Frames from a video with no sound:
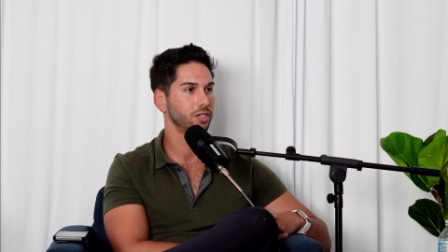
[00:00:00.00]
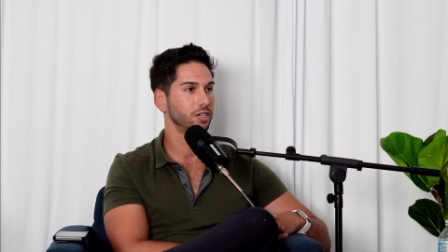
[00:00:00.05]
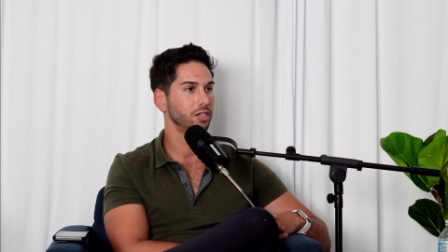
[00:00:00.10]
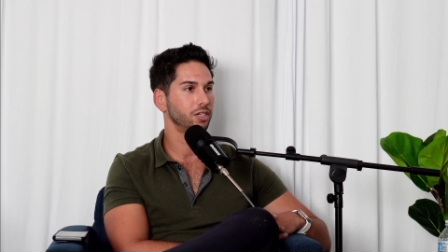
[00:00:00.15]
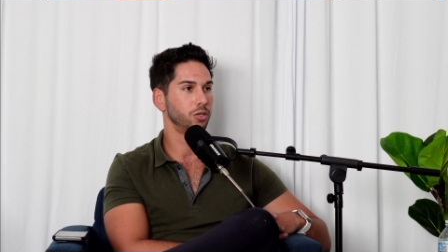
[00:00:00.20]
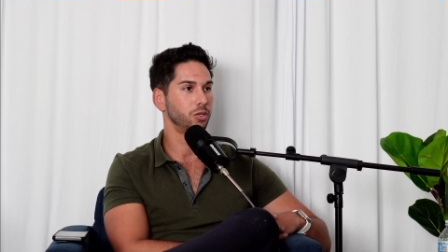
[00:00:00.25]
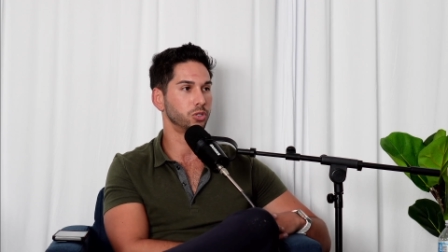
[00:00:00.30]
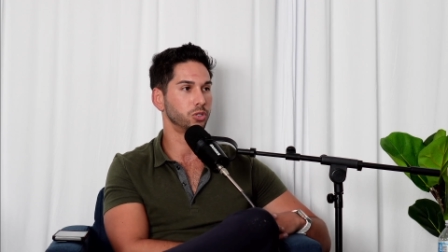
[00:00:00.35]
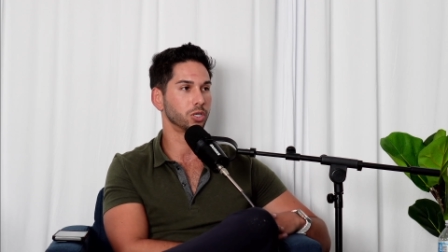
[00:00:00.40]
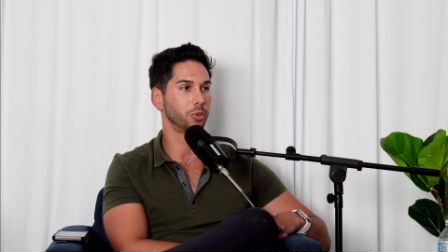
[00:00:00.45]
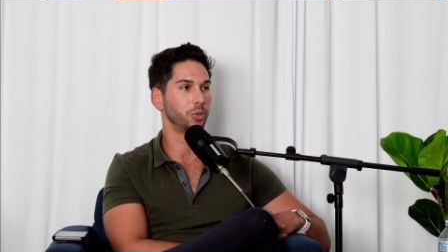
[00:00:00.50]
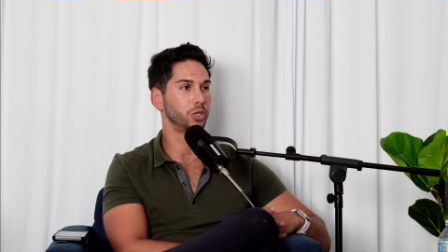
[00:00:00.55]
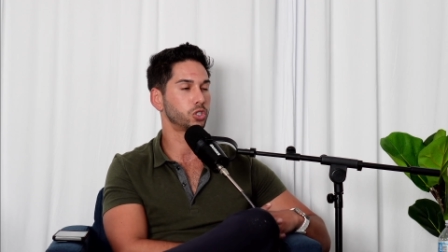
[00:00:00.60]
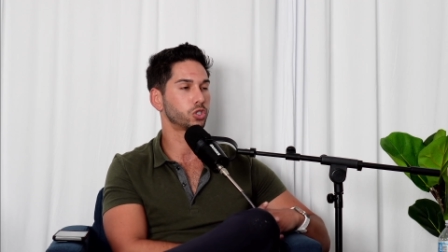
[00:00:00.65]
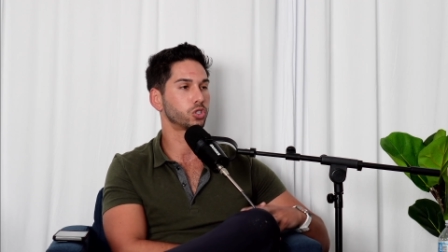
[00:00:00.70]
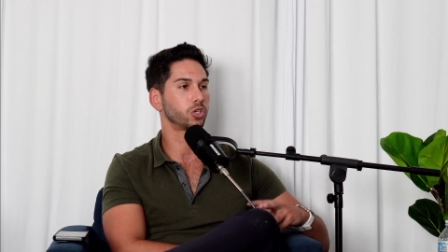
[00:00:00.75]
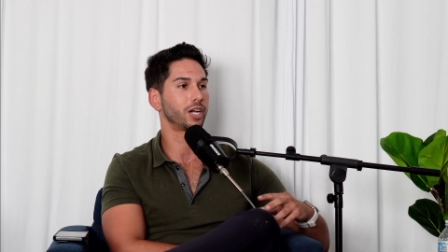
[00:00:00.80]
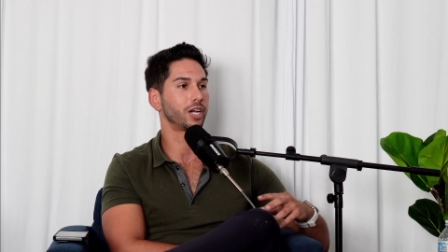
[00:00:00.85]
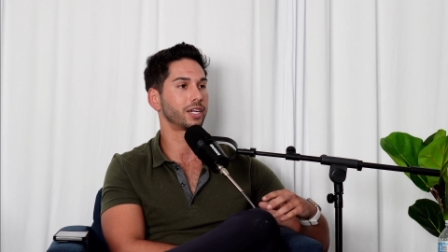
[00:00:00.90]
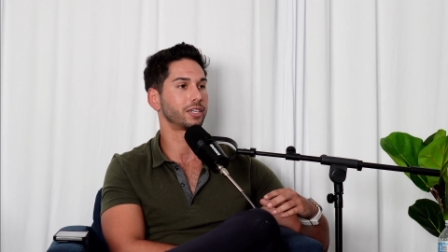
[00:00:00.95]
who's always
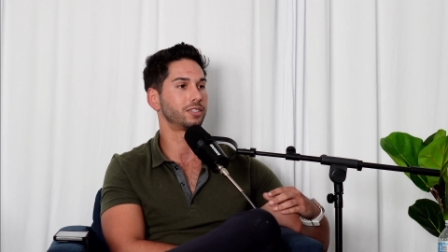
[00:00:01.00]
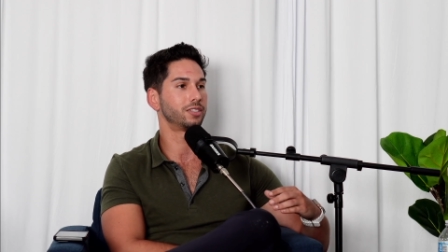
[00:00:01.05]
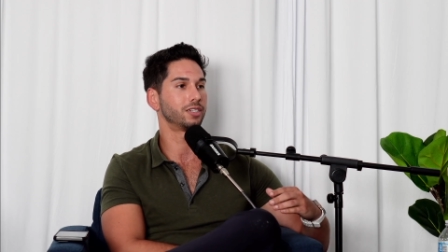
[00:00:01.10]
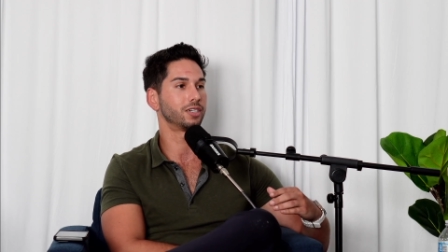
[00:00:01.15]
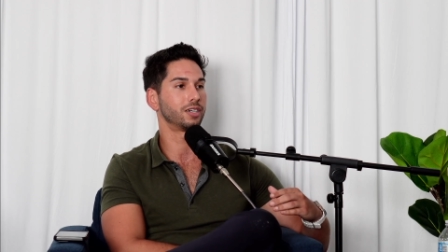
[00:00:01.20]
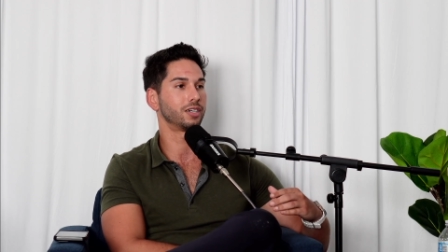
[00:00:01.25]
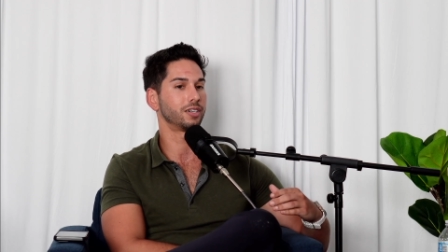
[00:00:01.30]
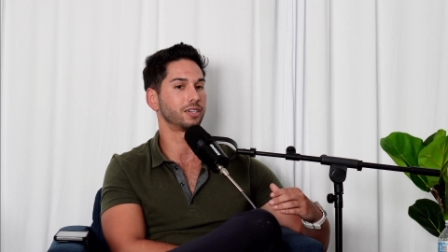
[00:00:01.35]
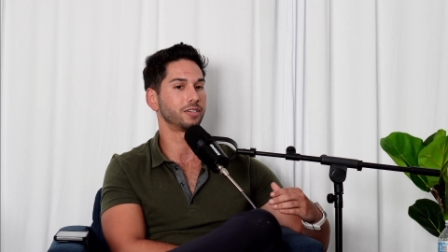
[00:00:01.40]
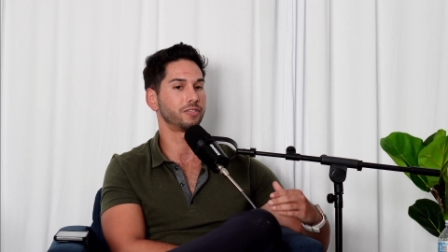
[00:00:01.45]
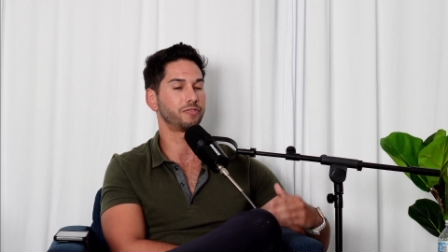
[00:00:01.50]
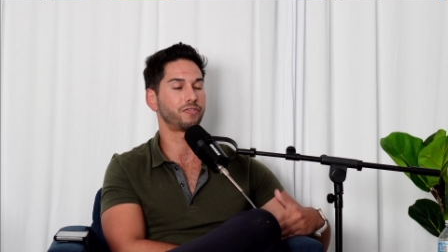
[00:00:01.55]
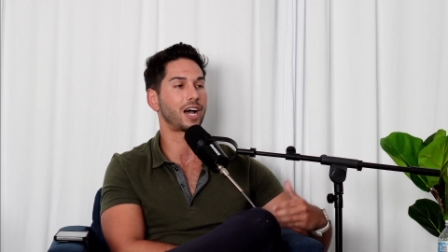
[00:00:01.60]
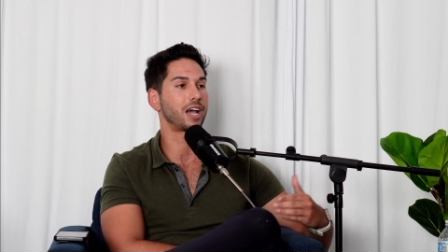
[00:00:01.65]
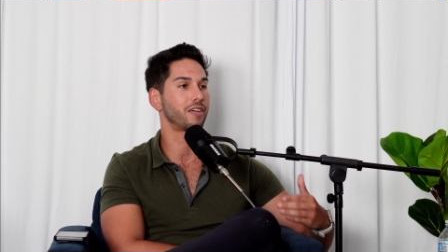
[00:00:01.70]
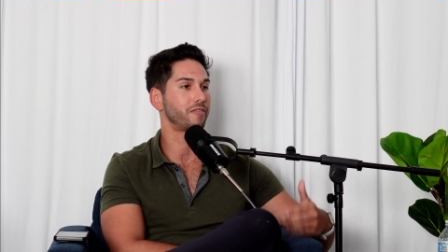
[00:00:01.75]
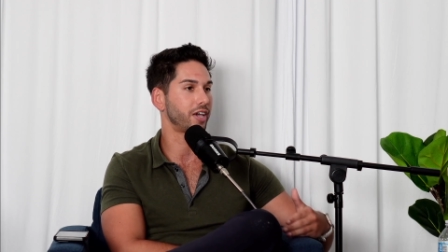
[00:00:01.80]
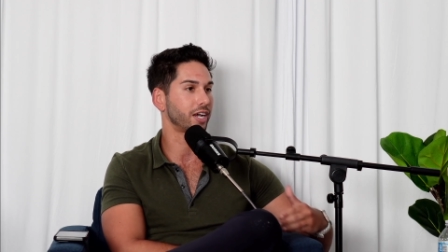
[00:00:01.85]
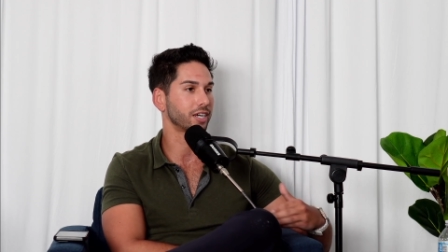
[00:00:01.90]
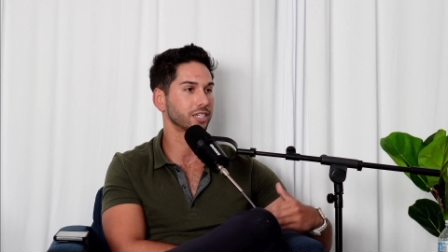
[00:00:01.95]
trying to
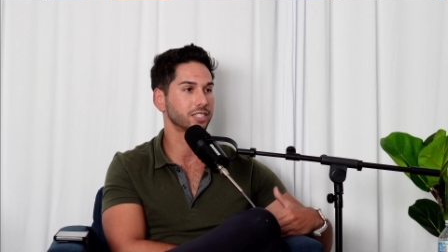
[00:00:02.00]
5x,